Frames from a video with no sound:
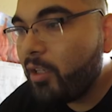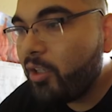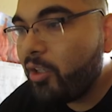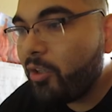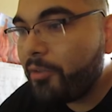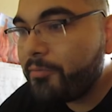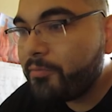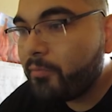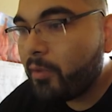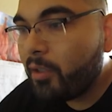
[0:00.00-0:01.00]
You know,
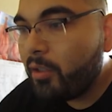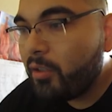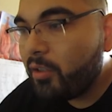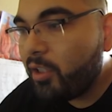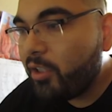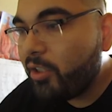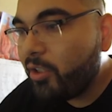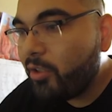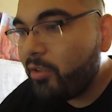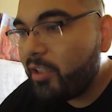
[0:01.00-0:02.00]
there you
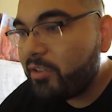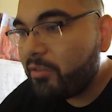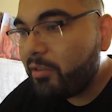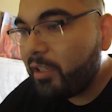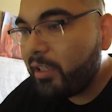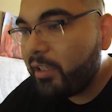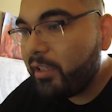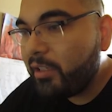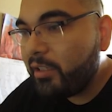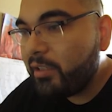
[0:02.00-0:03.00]
go, this one right
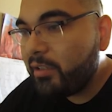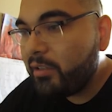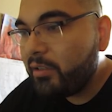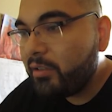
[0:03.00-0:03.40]
here,